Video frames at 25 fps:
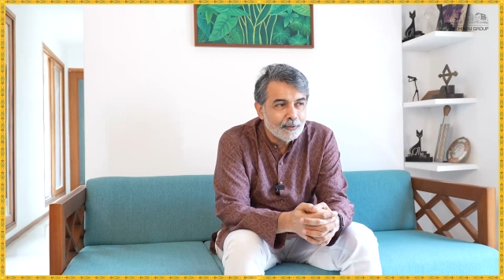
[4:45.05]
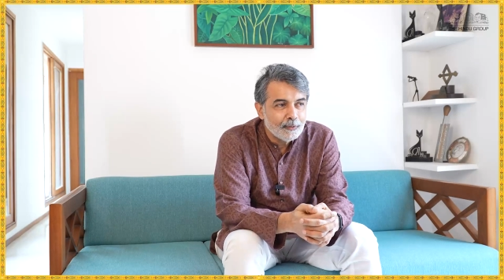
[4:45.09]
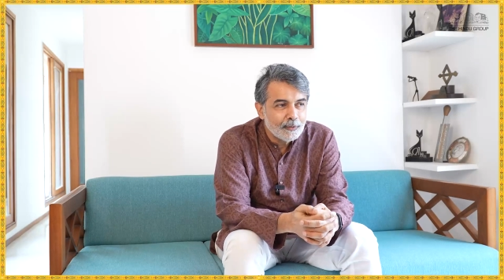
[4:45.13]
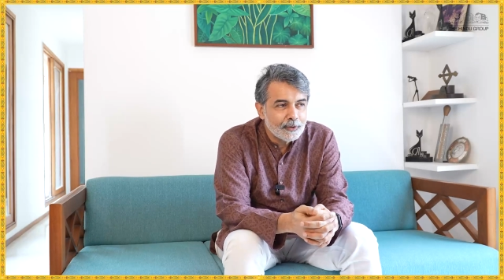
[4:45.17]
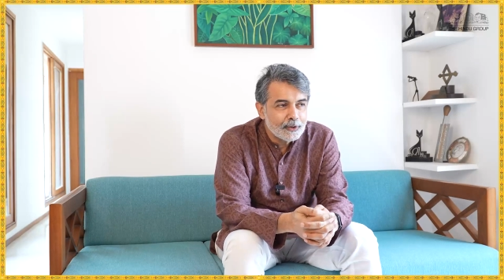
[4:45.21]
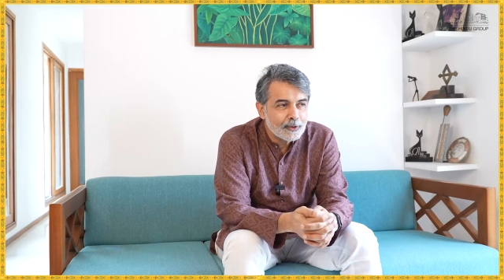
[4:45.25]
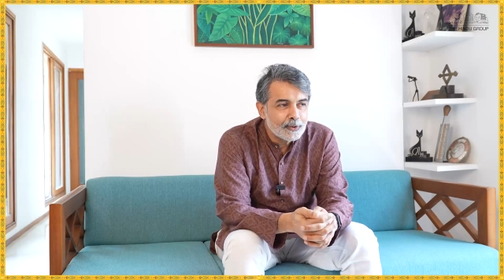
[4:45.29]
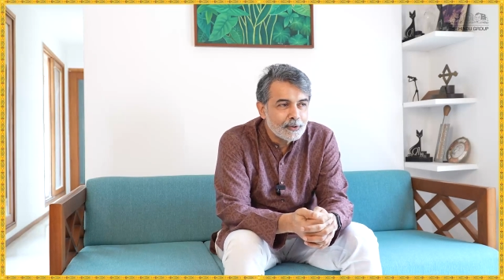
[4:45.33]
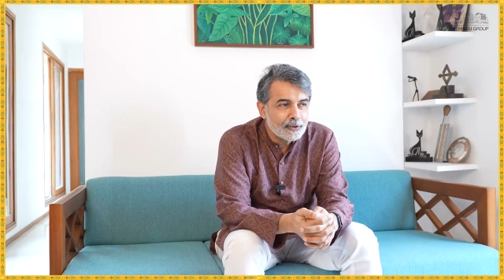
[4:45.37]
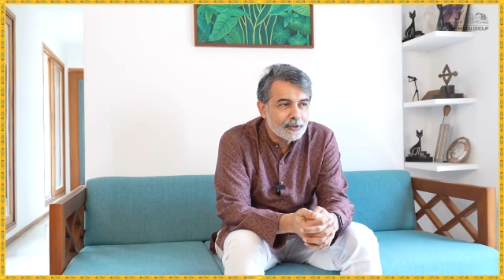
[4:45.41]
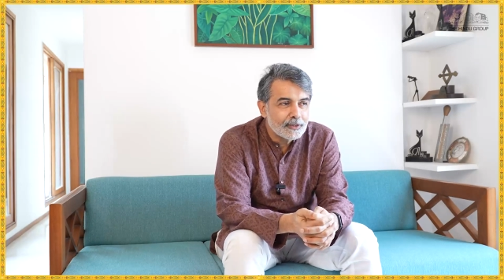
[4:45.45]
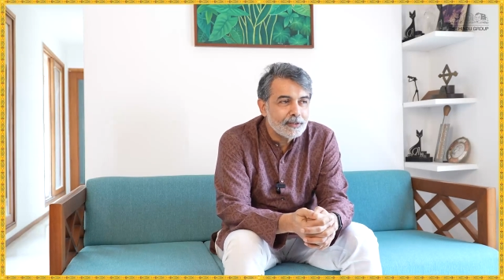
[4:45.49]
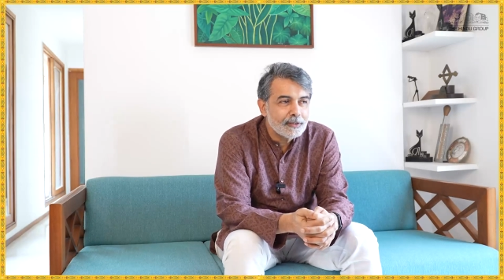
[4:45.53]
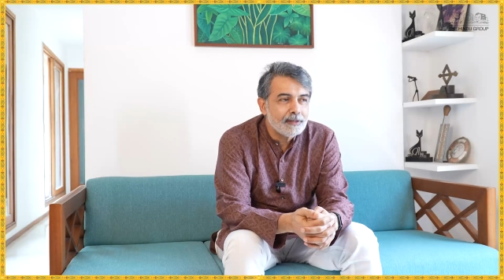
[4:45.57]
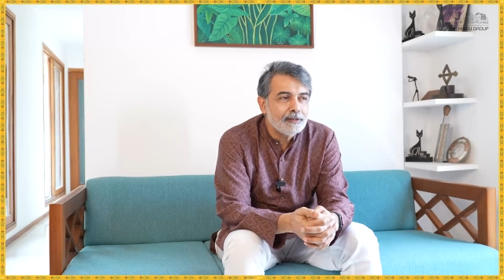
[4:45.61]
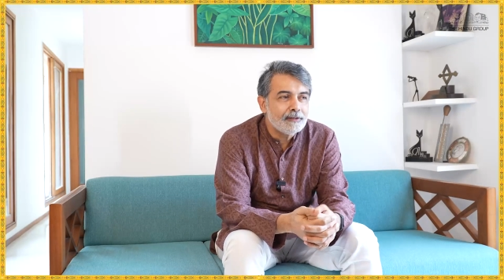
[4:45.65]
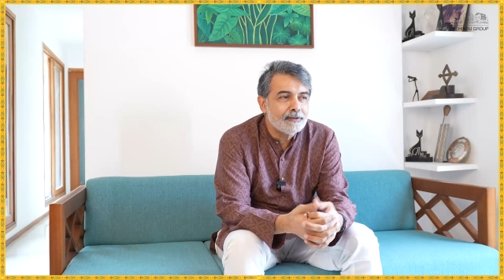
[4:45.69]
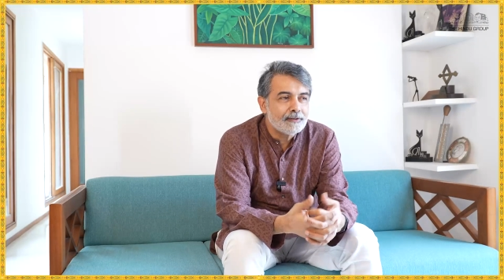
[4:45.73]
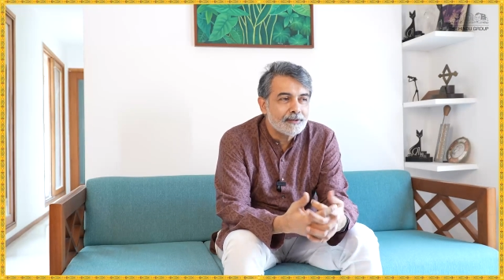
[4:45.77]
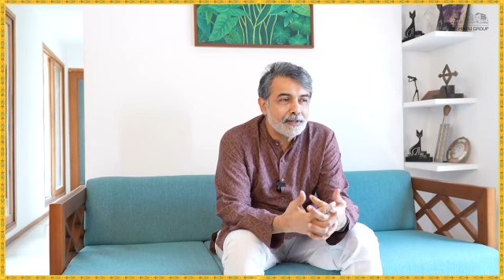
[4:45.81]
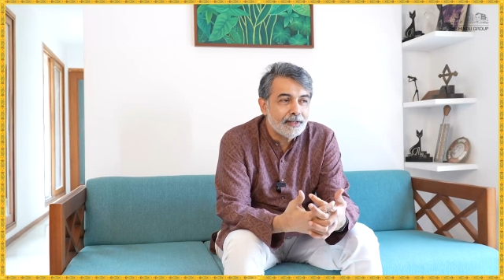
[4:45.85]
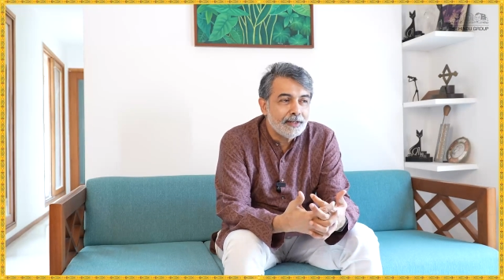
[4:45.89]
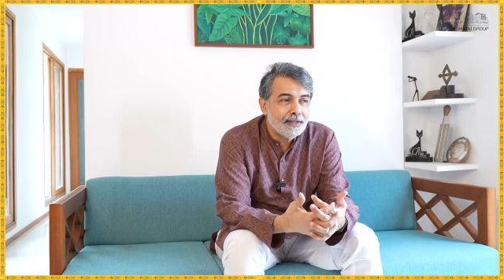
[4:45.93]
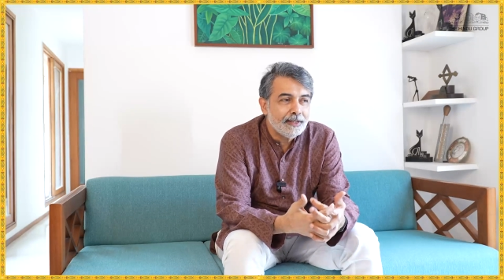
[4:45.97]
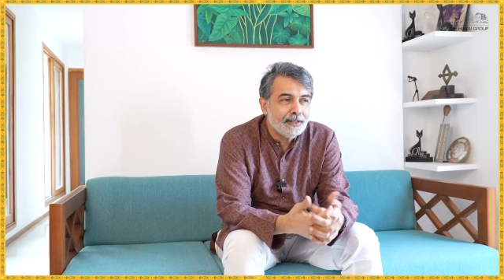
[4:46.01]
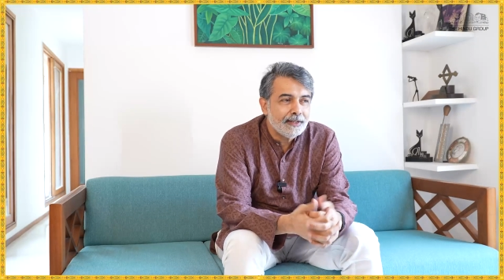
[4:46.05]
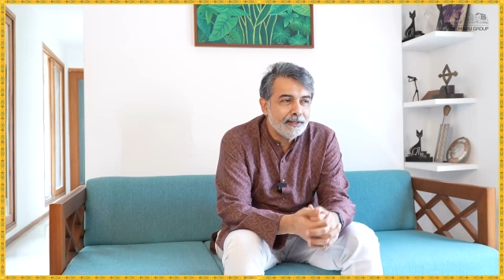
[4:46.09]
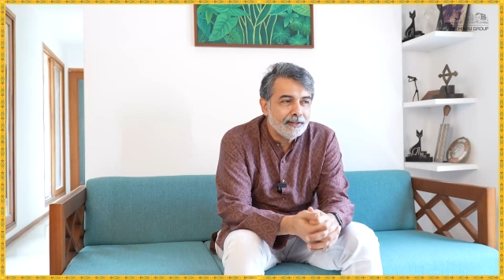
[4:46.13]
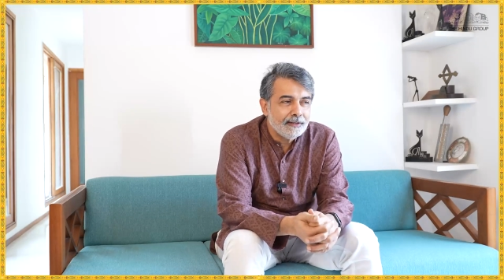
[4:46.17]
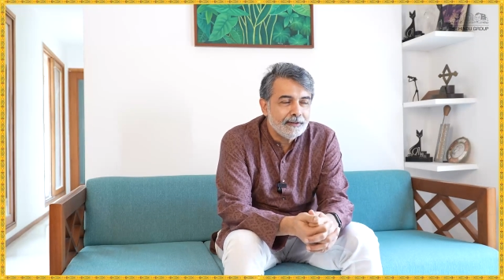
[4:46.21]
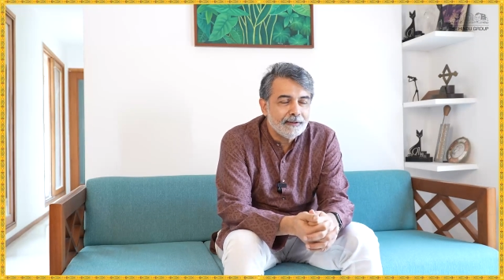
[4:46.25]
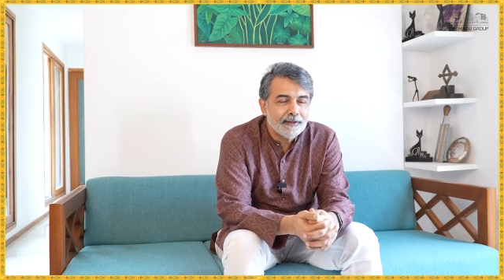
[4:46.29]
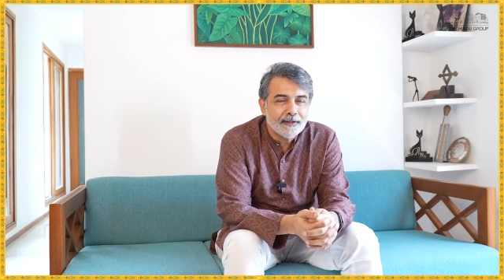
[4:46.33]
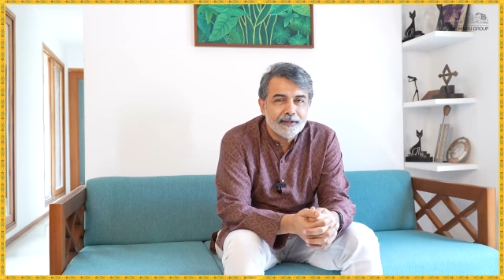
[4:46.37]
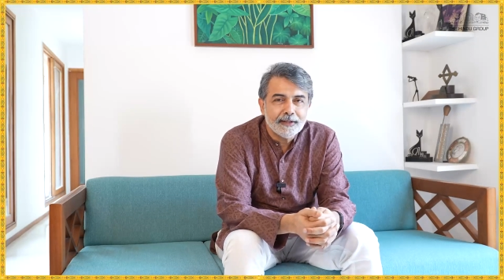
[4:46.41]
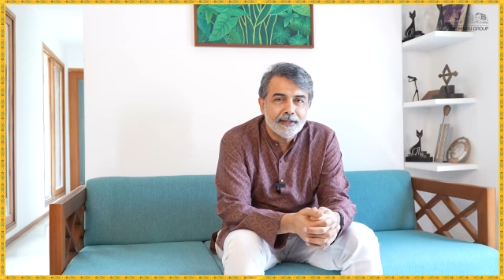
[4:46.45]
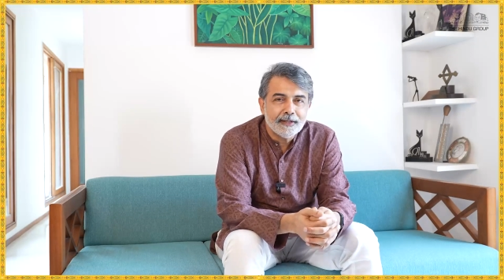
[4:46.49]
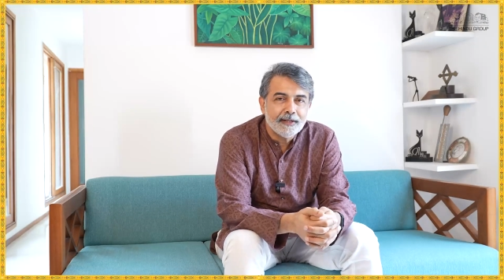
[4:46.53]
we should still try
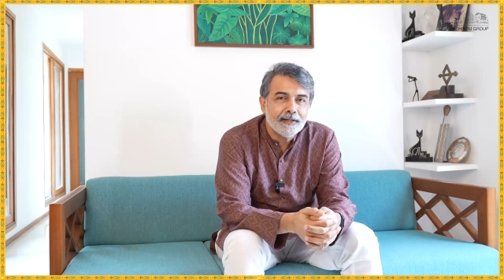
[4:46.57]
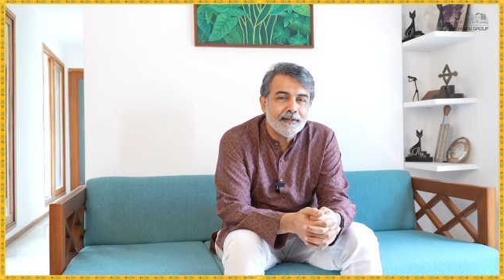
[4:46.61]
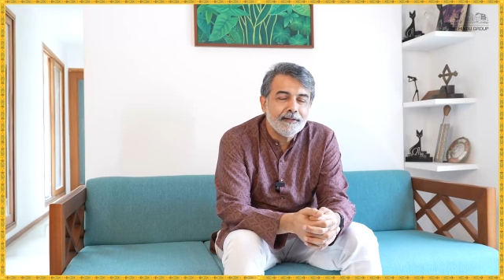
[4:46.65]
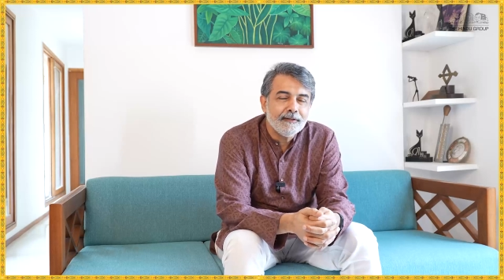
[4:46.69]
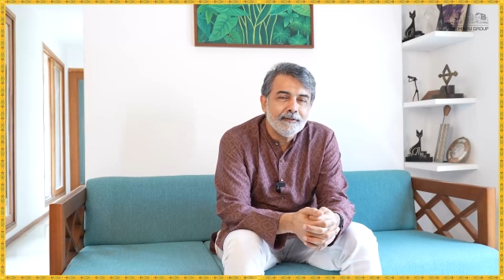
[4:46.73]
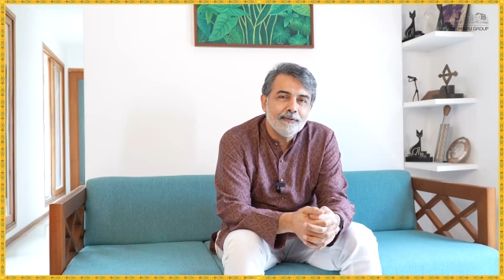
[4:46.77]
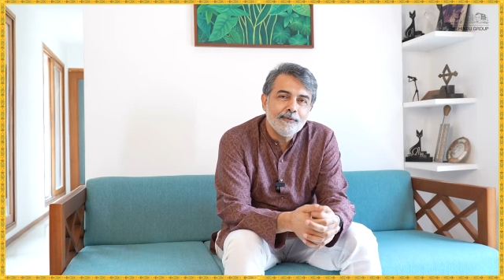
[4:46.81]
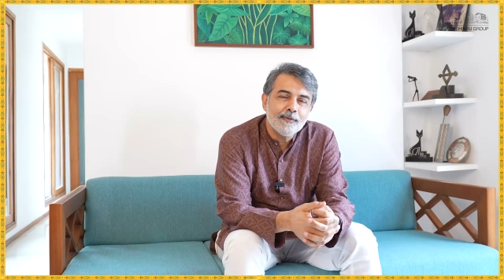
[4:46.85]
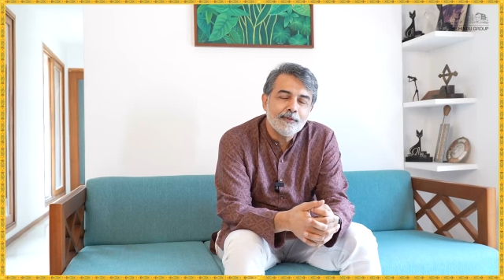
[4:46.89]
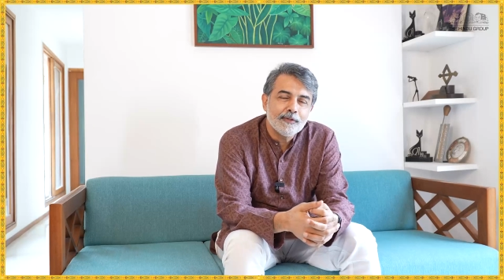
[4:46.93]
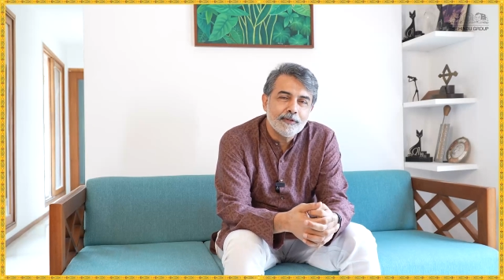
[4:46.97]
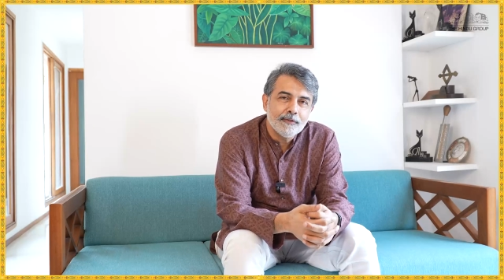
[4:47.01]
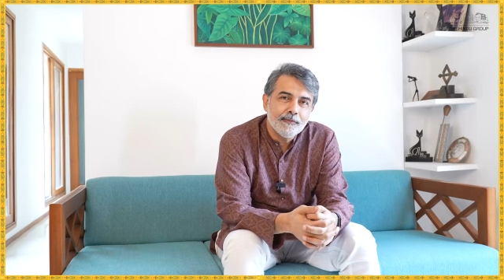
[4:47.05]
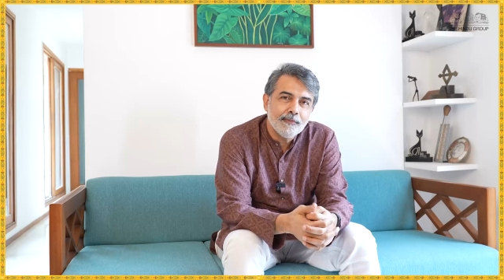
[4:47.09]
and get those